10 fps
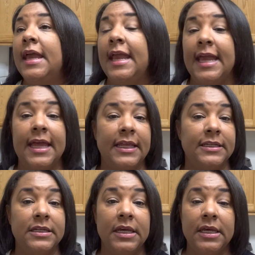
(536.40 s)

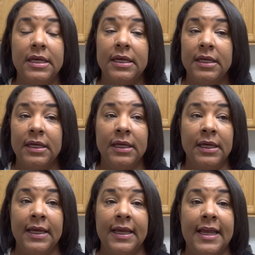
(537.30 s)
And
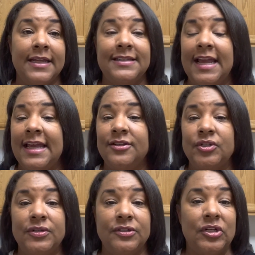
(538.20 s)
it
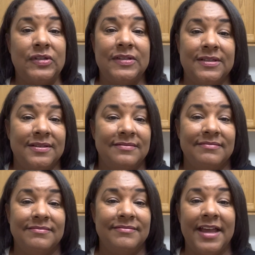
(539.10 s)
tastes just
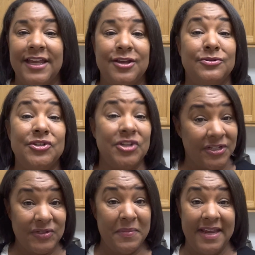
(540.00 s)
like you
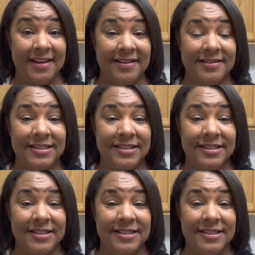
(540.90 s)
just made it.